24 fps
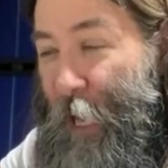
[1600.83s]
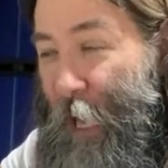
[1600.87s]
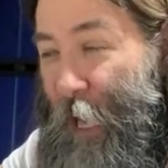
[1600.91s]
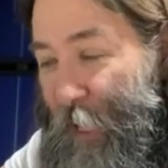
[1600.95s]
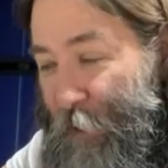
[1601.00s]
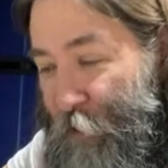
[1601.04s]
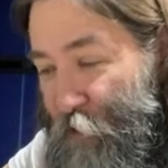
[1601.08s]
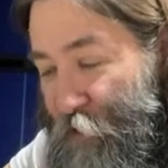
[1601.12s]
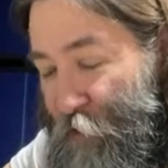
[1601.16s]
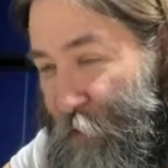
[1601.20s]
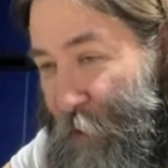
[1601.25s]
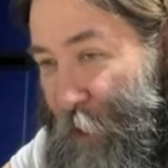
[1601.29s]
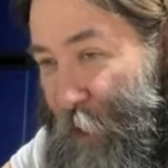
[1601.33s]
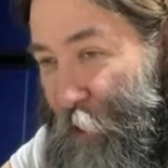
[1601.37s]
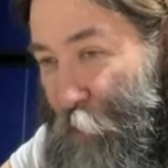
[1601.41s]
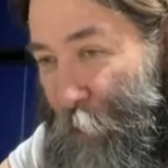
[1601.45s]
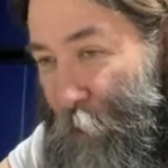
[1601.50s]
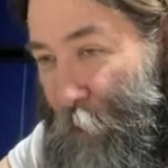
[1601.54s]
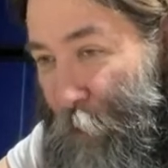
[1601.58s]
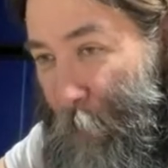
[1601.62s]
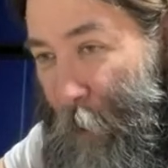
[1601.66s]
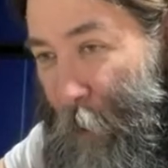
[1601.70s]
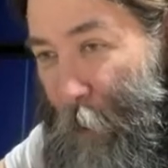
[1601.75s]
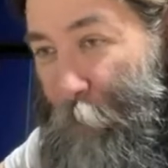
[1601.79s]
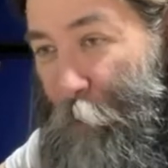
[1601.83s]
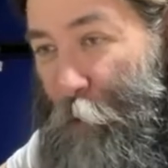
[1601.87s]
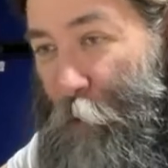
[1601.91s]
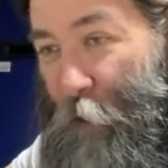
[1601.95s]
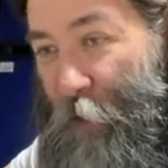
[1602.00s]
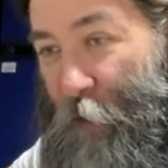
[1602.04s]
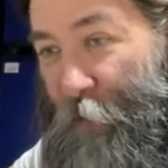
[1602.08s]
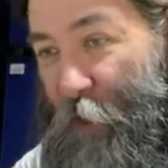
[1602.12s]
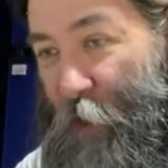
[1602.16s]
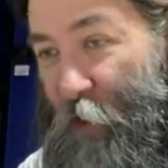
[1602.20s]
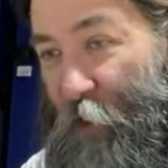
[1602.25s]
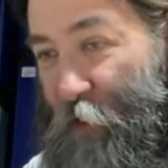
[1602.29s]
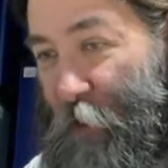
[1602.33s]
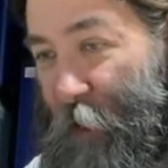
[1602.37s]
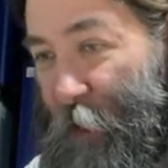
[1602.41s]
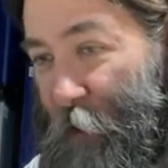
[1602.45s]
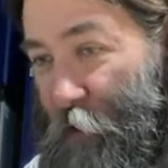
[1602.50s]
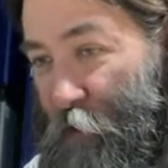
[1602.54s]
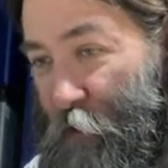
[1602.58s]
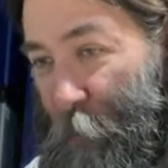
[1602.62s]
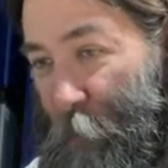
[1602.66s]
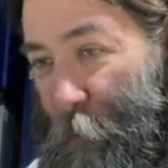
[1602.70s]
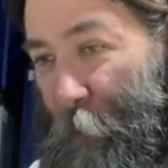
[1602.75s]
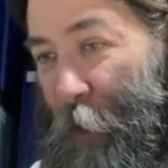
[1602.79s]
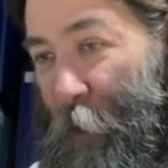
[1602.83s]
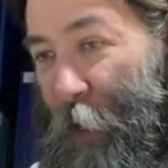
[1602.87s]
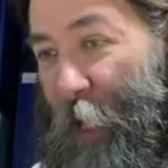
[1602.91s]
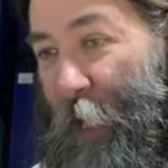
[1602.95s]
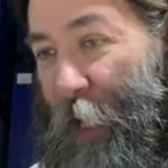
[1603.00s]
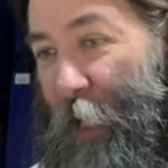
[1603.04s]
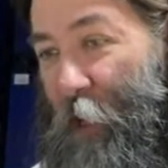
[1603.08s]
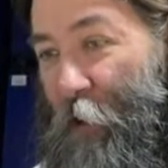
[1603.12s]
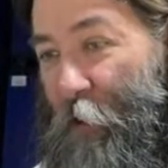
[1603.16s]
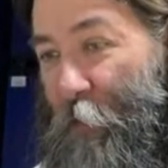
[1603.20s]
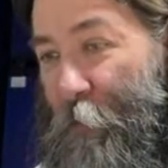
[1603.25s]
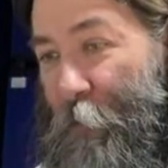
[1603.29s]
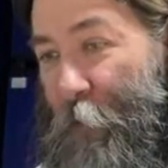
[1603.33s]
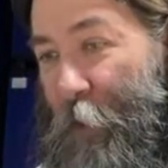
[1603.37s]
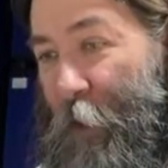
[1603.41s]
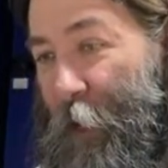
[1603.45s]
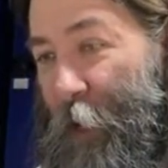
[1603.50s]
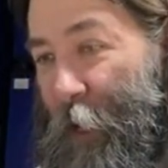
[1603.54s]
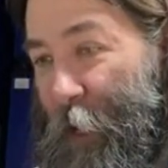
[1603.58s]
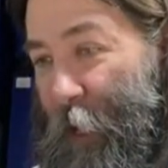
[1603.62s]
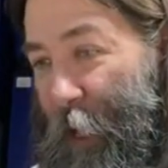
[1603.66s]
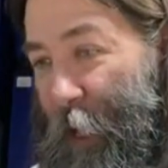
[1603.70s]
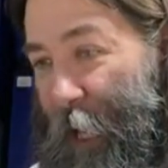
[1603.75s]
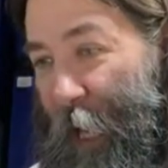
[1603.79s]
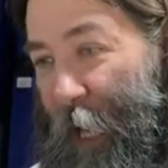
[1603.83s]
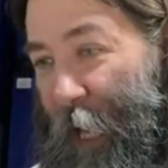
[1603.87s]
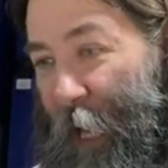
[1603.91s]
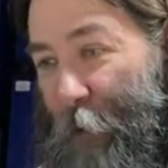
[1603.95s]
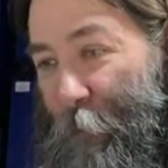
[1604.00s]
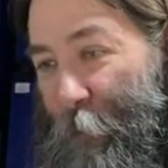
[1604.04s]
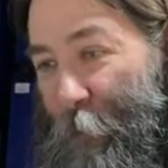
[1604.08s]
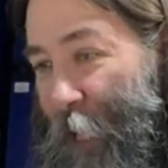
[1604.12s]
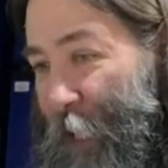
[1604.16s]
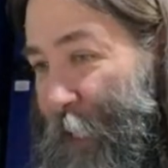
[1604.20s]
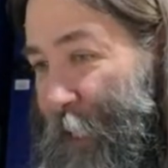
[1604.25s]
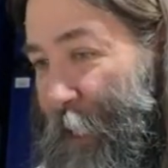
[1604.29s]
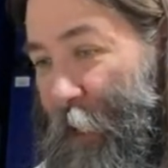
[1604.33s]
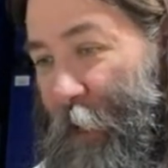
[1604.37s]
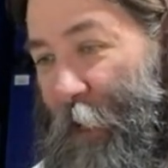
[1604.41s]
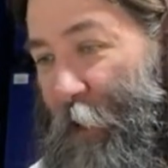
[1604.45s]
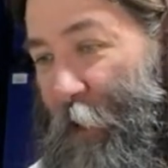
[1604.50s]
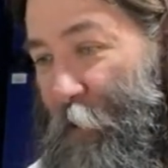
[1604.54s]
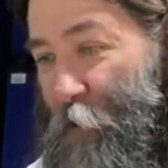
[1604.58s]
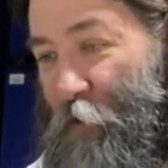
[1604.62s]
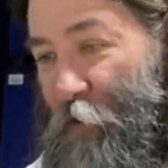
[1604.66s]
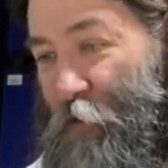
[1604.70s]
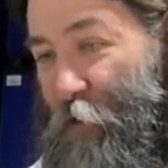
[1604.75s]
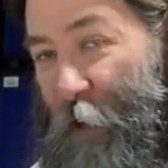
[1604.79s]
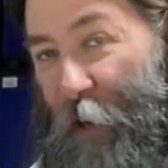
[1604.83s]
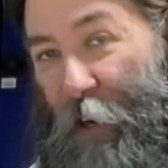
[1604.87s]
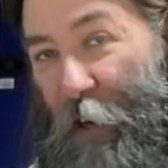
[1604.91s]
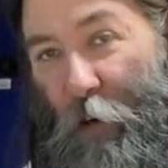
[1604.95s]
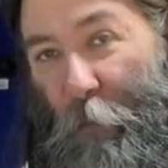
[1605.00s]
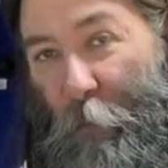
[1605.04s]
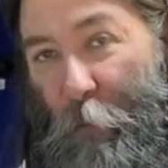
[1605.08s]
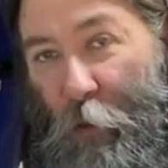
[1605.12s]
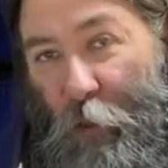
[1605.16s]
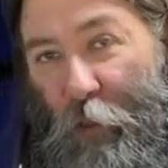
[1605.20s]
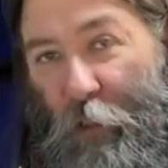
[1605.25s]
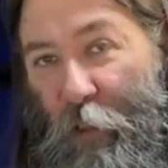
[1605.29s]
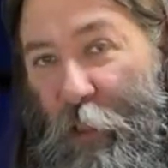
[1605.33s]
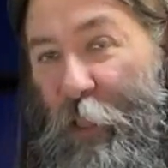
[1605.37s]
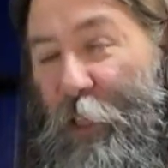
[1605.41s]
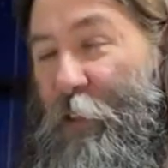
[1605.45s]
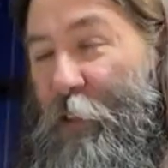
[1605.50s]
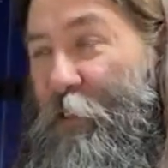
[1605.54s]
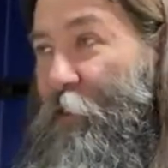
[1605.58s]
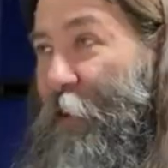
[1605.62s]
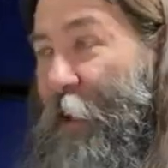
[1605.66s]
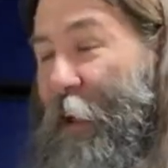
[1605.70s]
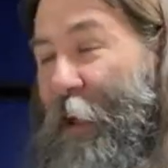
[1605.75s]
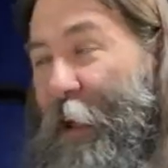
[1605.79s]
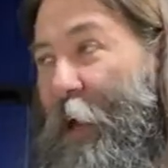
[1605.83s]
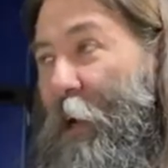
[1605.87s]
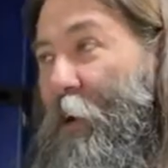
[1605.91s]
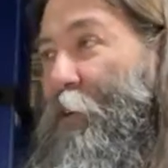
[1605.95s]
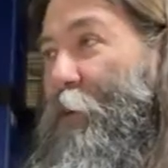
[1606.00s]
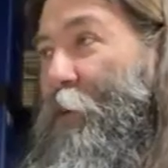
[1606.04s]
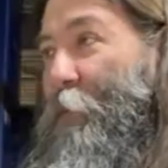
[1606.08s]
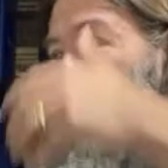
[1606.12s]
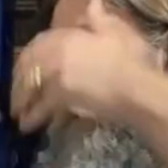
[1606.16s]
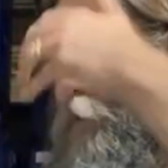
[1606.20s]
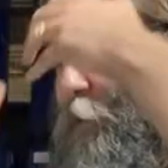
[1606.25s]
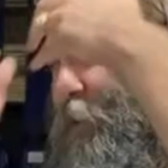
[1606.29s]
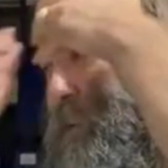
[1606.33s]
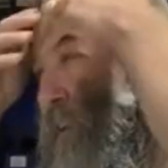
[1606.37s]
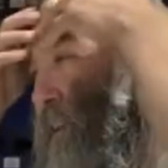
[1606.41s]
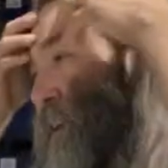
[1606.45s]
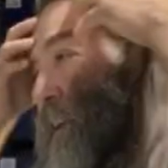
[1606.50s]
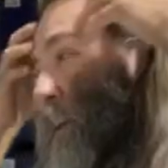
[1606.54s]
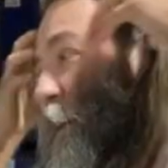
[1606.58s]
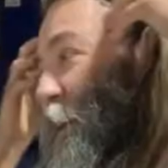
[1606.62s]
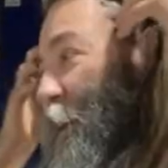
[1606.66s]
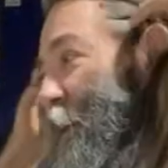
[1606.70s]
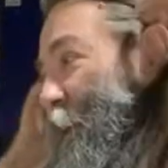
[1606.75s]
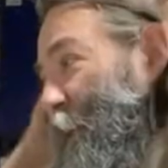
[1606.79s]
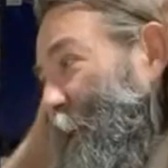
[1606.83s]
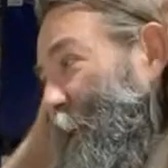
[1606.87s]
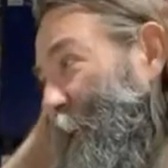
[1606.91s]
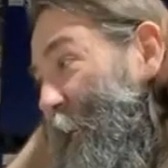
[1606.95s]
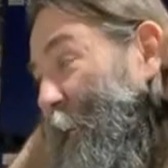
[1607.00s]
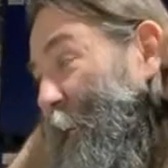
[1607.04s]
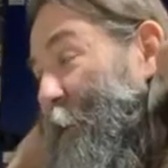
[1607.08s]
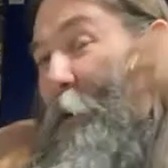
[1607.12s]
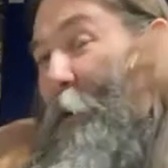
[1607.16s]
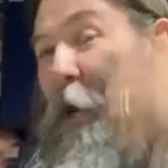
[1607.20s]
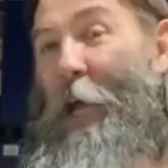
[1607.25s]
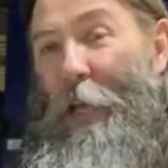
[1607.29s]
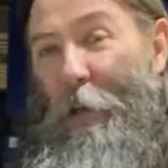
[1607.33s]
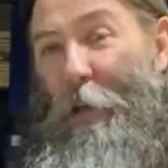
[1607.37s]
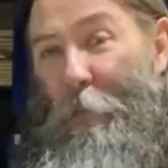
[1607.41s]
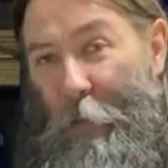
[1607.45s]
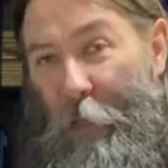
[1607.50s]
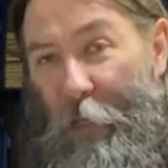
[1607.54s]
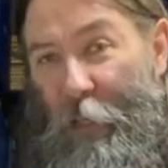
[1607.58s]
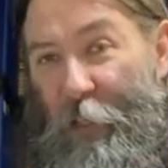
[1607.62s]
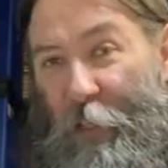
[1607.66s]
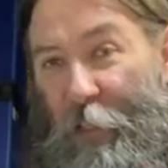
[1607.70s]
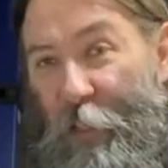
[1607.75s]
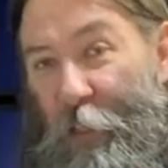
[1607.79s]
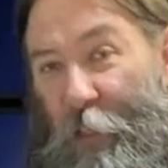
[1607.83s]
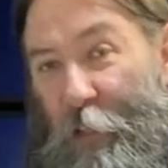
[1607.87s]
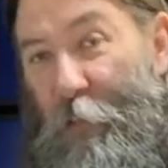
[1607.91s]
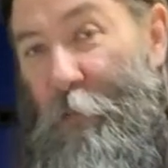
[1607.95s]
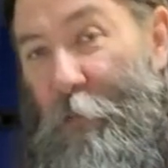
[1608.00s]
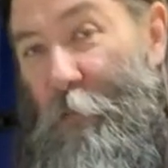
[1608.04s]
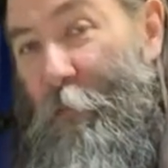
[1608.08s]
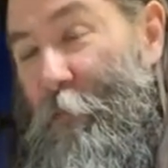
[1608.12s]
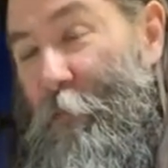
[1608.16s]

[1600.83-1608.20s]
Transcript: I stayed with my previous ink supplier, and man, it was terrible. Terrible. In my opinion,